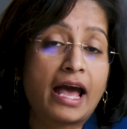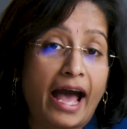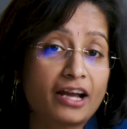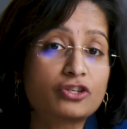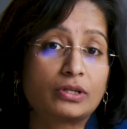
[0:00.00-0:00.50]

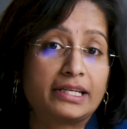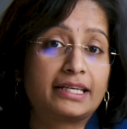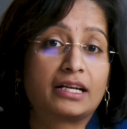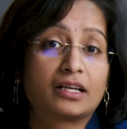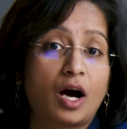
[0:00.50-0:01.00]
actually
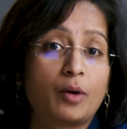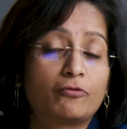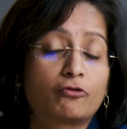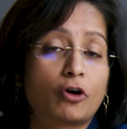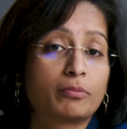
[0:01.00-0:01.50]
can come
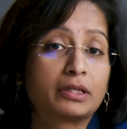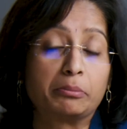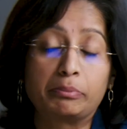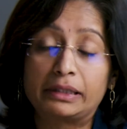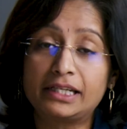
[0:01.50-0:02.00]
from
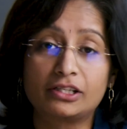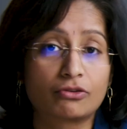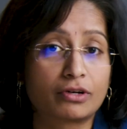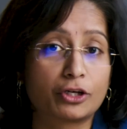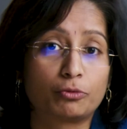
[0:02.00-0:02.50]
completely
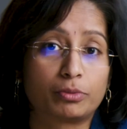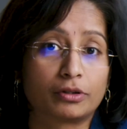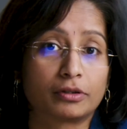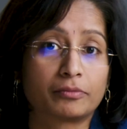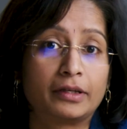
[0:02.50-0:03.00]

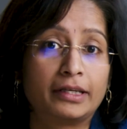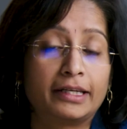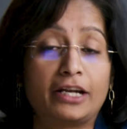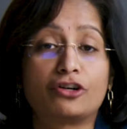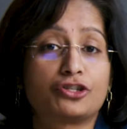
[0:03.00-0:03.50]
renewable
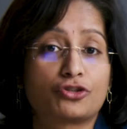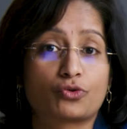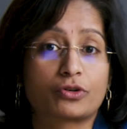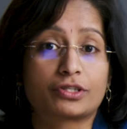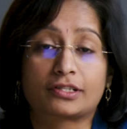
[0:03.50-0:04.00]
energy
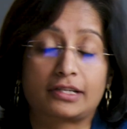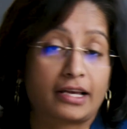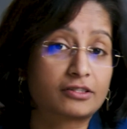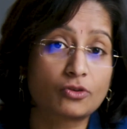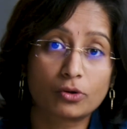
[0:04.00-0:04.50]
sources
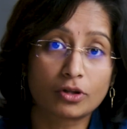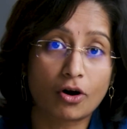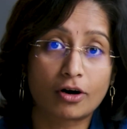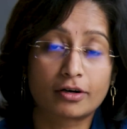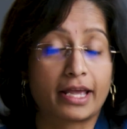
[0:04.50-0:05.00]
like
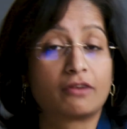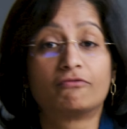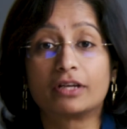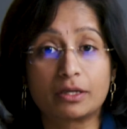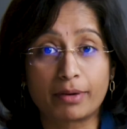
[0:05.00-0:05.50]
solar and
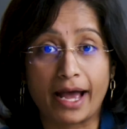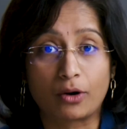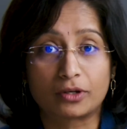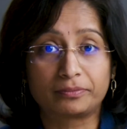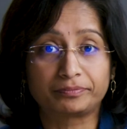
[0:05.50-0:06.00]
wind
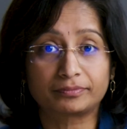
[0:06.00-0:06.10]
power.